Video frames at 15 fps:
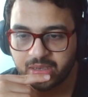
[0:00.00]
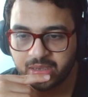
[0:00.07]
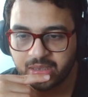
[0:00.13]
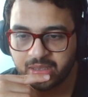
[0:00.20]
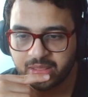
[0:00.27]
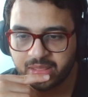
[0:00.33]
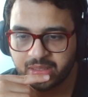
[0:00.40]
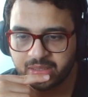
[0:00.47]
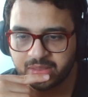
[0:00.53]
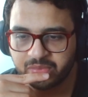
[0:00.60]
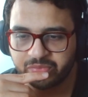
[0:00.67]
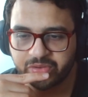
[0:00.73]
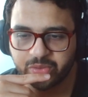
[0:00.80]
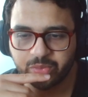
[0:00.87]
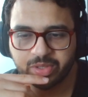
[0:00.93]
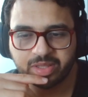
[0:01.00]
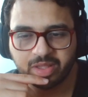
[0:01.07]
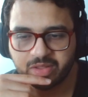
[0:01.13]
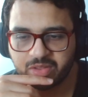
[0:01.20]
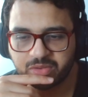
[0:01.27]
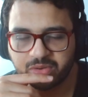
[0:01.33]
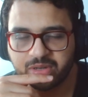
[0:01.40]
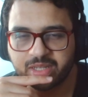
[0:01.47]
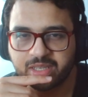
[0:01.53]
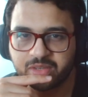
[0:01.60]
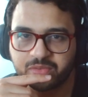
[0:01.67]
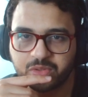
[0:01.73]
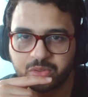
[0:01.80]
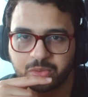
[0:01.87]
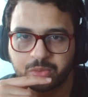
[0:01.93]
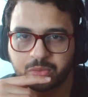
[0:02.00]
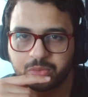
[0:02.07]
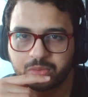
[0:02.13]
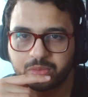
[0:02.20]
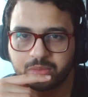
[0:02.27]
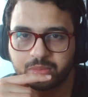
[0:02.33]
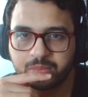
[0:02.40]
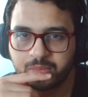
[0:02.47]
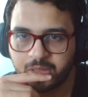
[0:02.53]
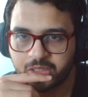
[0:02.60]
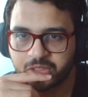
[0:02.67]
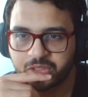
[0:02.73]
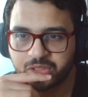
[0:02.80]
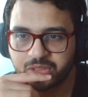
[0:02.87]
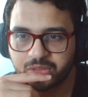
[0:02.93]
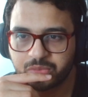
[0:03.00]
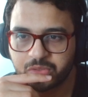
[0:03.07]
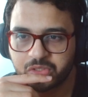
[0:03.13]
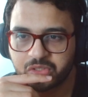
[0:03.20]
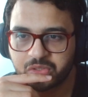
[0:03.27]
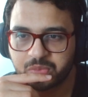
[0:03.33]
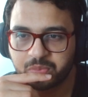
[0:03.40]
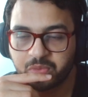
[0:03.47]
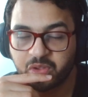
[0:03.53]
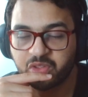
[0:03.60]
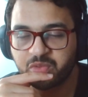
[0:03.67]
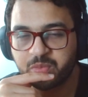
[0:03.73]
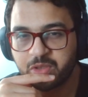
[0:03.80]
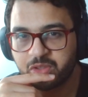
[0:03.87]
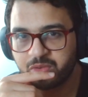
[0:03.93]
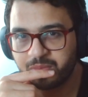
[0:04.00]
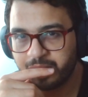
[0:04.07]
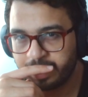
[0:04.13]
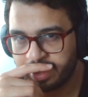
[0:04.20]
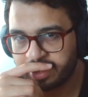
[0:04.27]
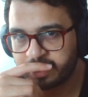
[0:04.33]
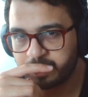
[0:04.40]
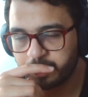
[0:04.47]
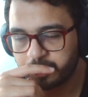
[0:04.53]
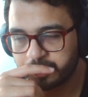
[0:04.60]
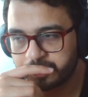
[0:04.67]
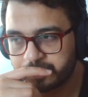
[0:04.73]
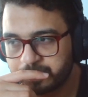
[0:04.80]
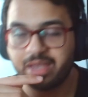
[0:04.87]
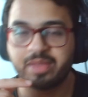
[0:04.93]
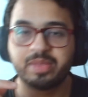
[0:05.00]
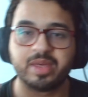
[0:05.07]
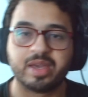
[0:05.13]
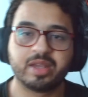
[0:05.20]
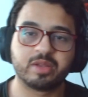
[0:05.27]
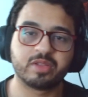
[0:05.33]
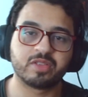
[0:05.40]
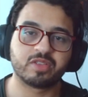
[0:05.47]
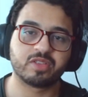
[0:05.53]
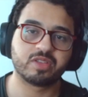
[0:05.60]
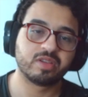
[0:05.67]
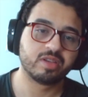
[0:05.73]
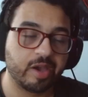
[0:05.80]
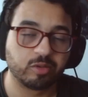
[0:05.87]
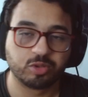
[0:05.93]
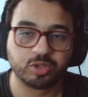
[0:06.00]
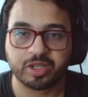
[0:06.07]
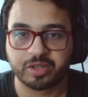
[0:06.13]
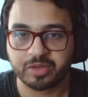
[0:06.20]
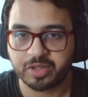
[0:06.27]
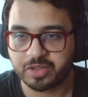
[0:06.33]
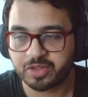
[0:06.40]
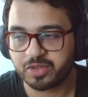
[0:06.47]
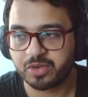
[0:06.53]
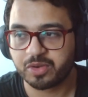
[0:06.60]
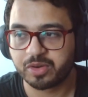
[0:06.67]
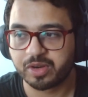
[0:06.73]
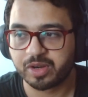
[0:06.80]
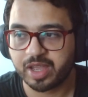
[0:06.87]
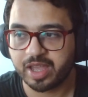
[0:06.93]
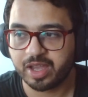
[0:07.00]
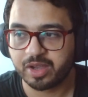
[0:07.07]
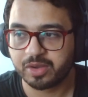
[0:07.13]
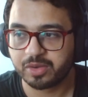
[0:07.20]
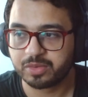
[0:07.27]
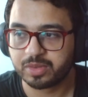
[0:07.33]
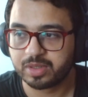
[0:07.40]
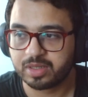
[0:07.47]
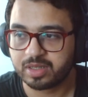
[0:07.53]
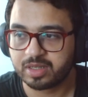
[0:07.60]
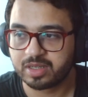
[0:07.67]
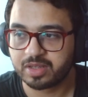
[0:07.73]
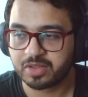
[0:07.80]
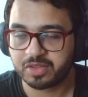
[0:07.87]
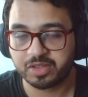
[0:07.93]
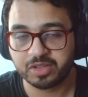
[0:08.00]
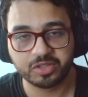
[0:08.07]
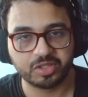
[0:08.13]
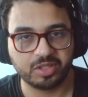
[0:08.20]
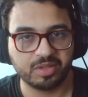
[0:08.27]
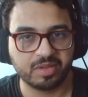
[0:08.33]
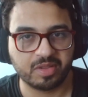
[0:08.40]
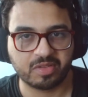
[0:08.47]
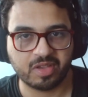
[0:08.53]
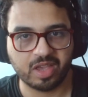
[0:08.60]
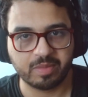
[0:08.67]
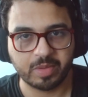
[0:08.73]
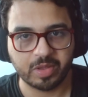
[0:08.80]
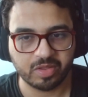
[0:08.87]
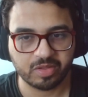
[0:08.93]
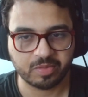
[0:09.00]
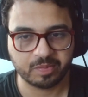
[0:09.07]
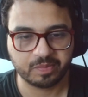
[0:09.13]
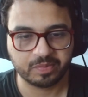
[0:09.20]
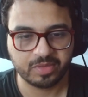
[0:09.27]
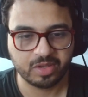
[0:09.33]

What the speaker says: And the free one doesn't really give you much, which brings me to my next point, and that is how generous or how stingy this game is.